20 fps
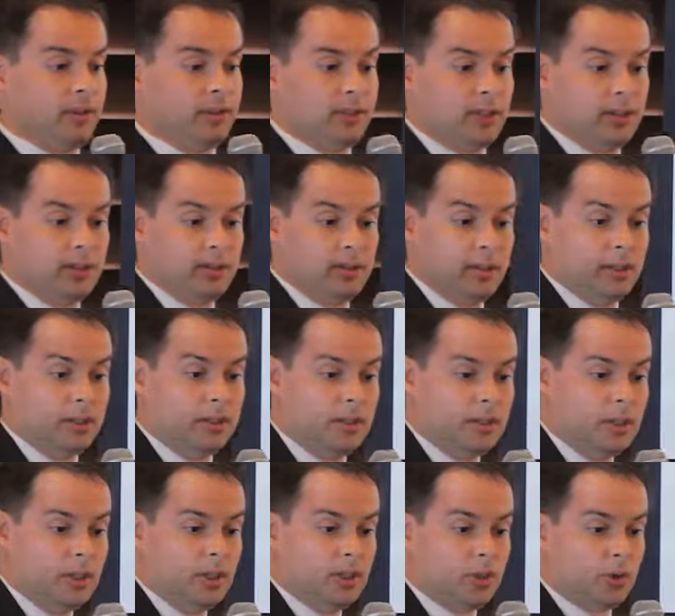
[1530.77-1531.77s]
been shown to
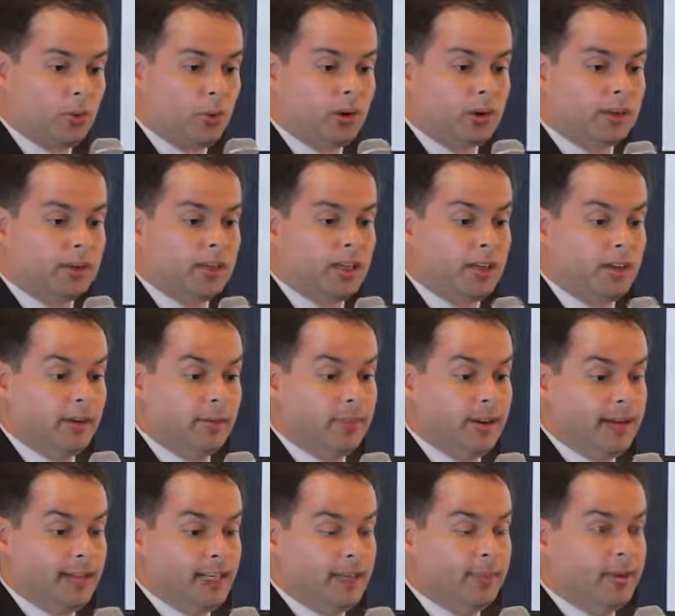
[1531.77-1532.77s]
work
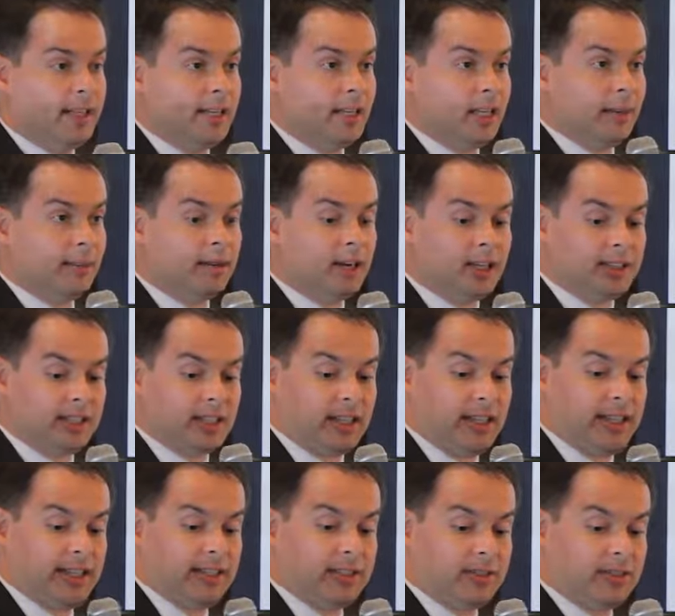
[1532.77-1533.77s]
by inhibiting
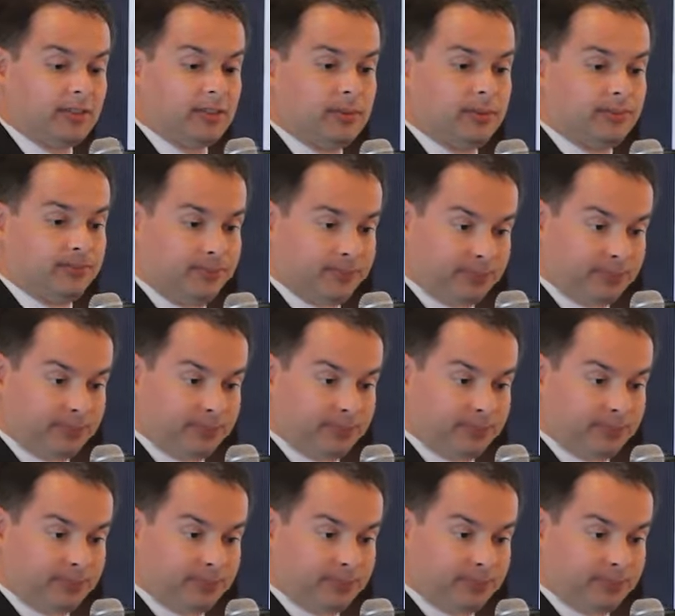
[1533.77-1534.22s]
prostaglandins.